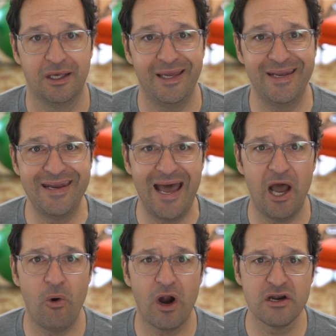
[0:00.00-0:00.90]
And
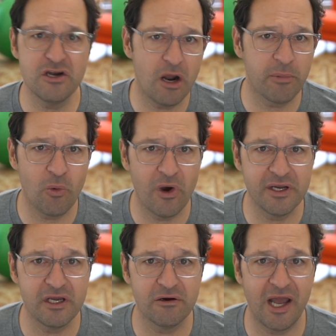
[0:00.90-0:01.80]
now our
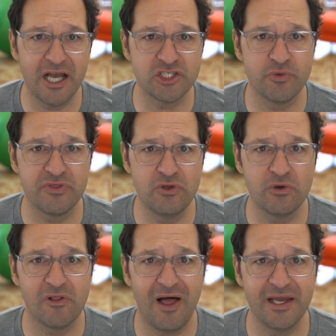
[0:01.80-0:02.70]
#1 interaction with new
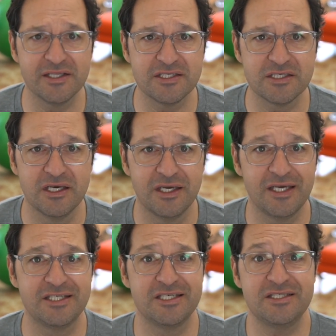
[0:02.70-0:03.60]
clients,
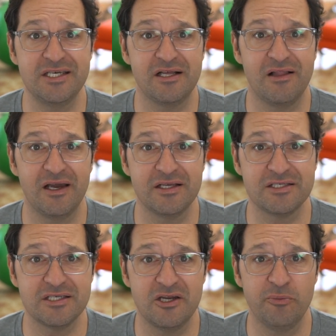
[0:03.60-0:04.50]
existing
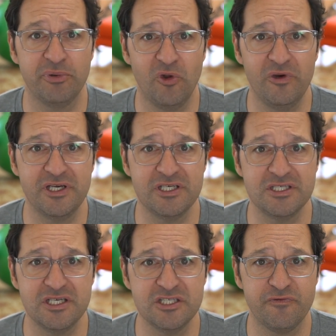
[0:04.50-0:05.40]
clients, and
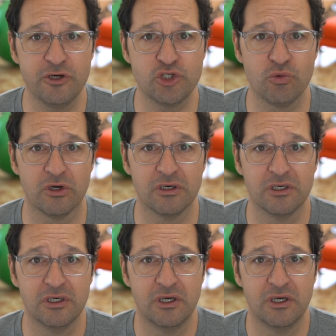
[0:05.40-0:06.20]
employees is virtual.